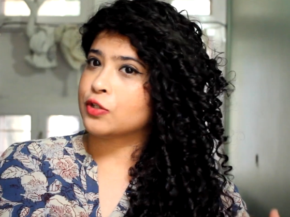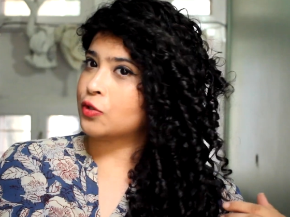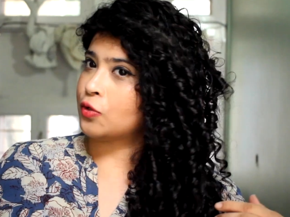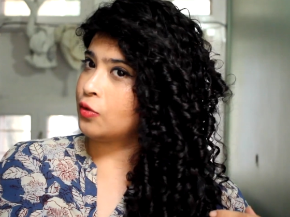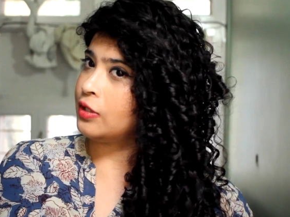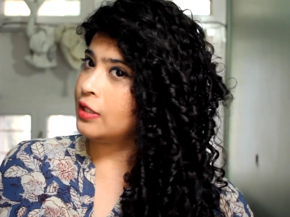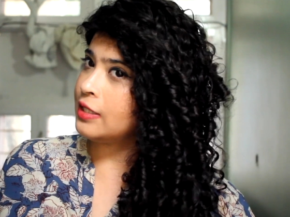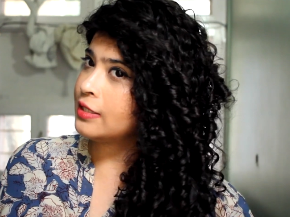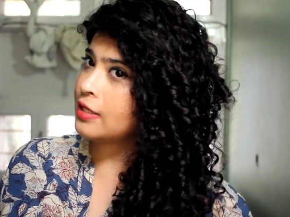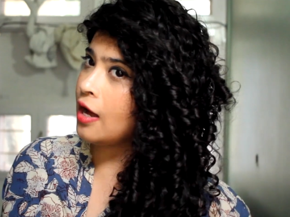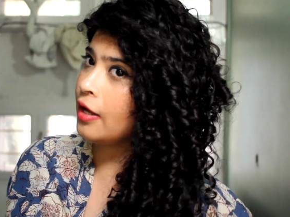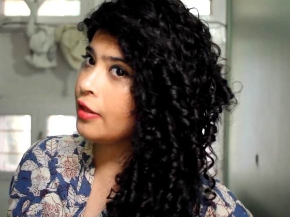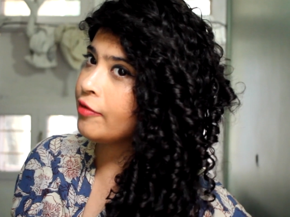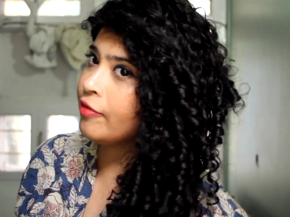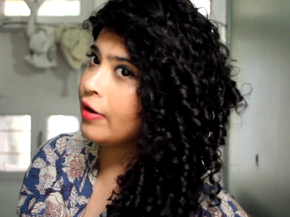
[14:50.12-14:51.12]
So these
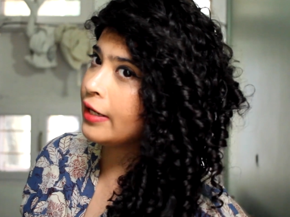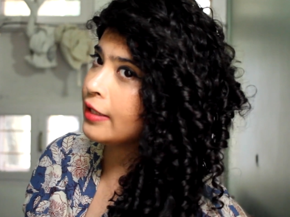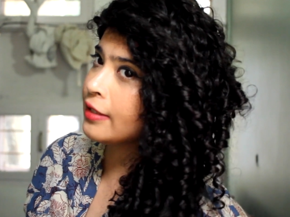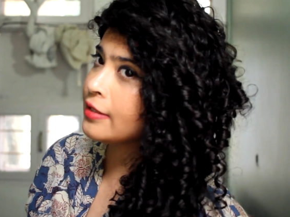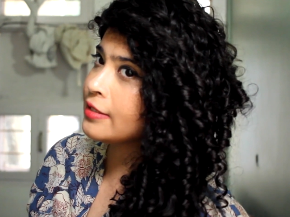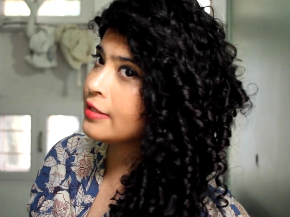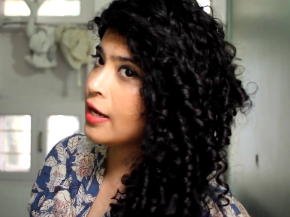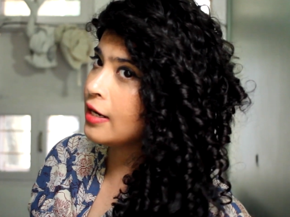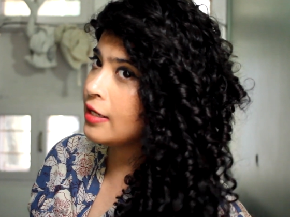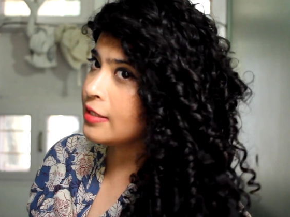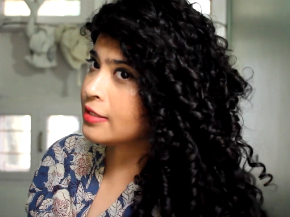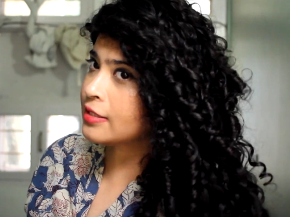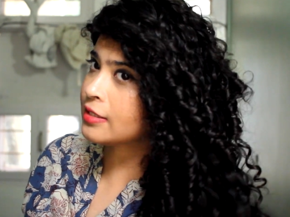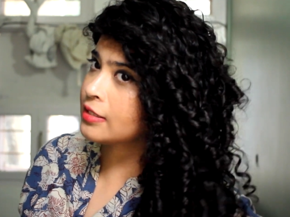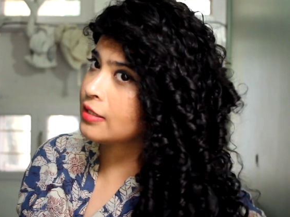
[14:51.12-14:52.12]
are the final
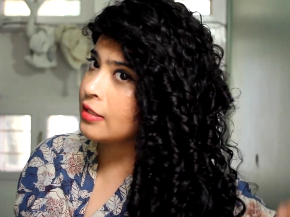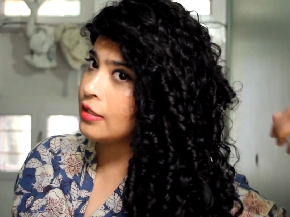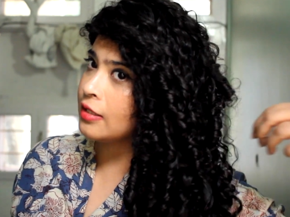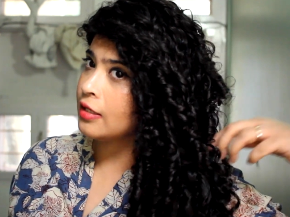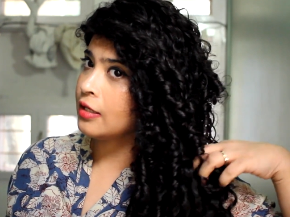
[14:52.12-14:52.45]
results.